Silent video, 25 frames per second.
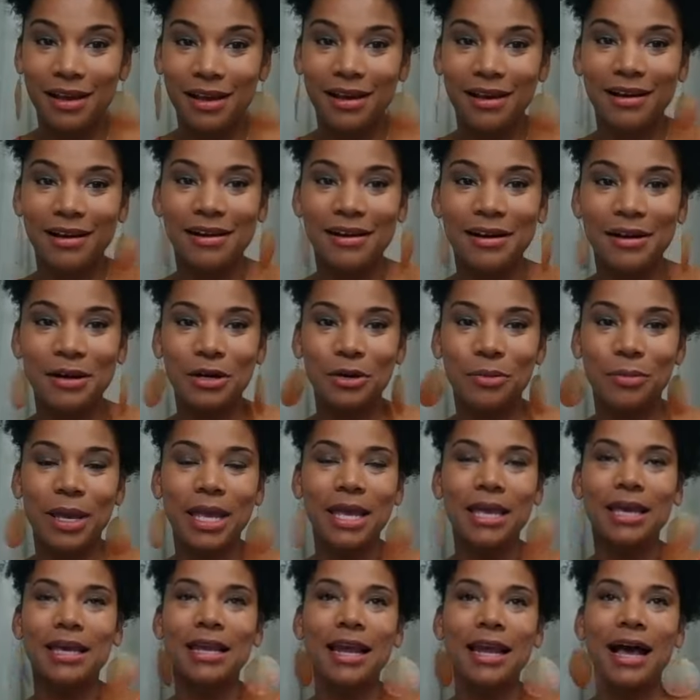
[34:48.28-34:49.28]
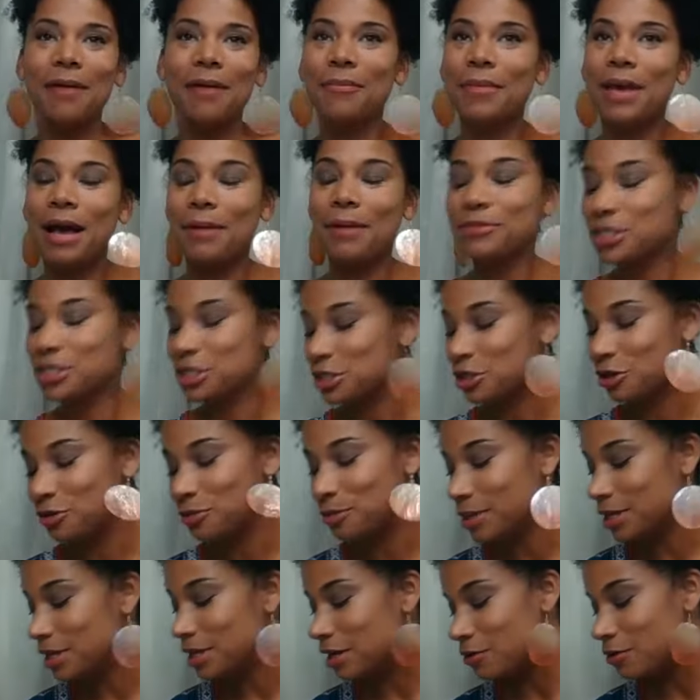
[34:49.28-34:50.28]
And I'm just going to
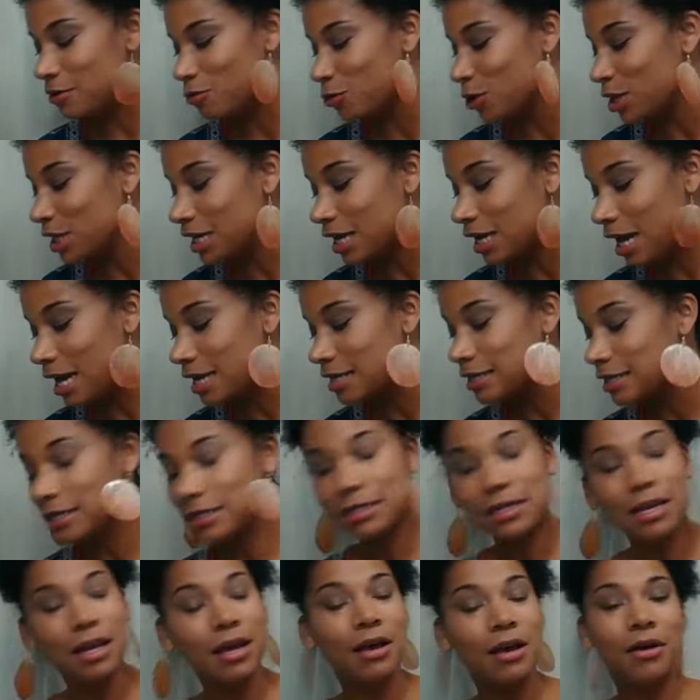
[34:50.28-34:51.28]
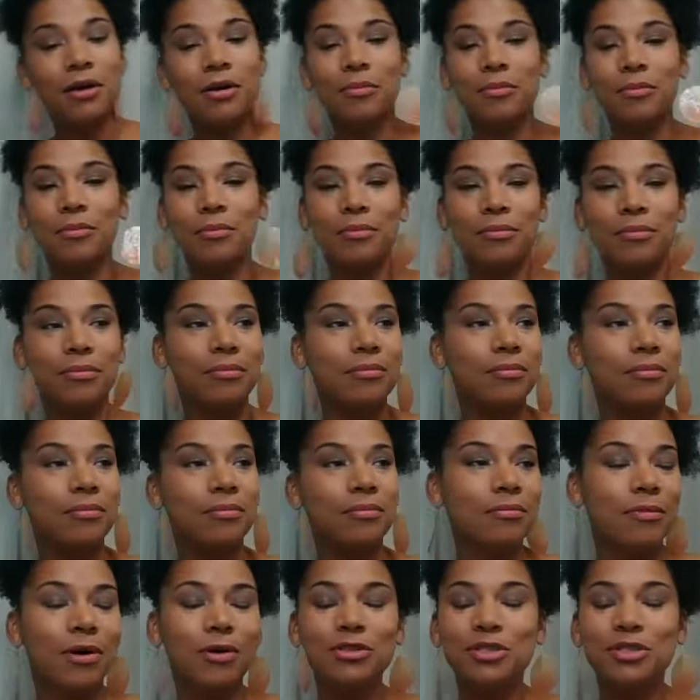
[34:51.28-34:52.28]
be really honest.
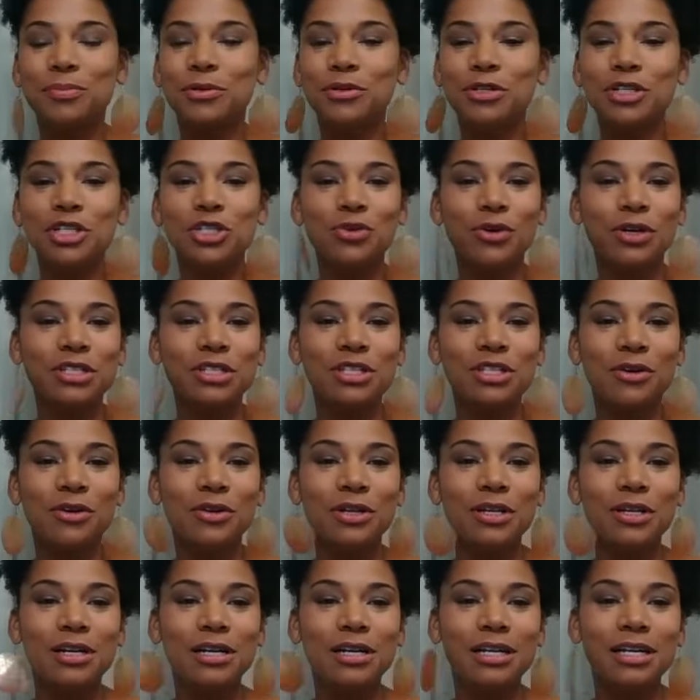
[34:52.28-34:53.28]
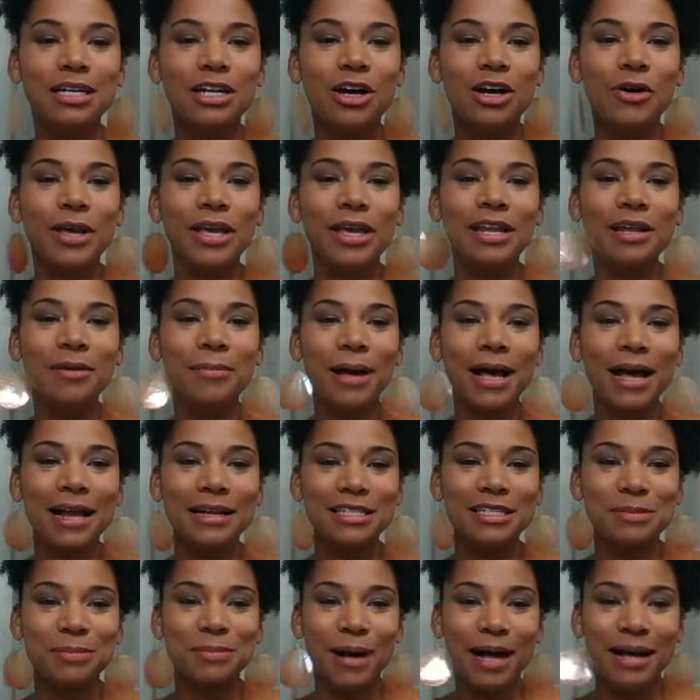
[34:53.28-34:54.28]
Most booty shorts don't look good on
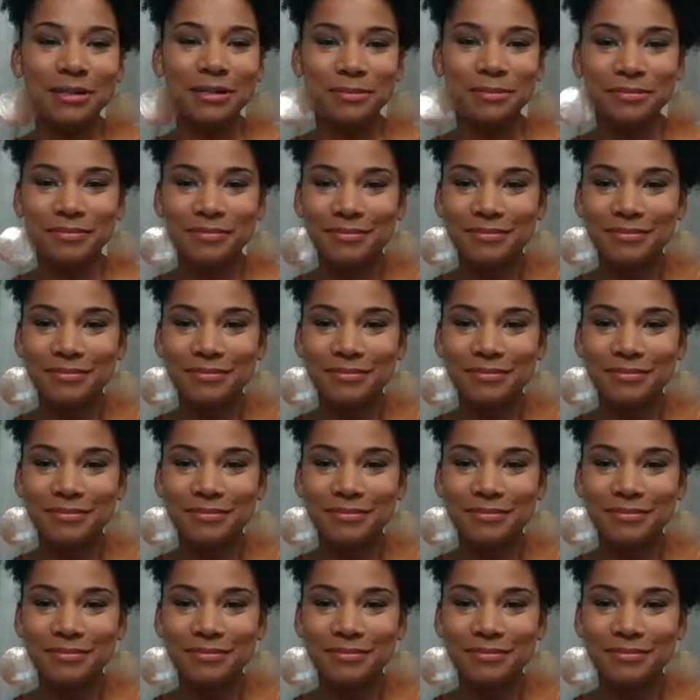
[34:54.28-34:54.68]
anybody's bottom.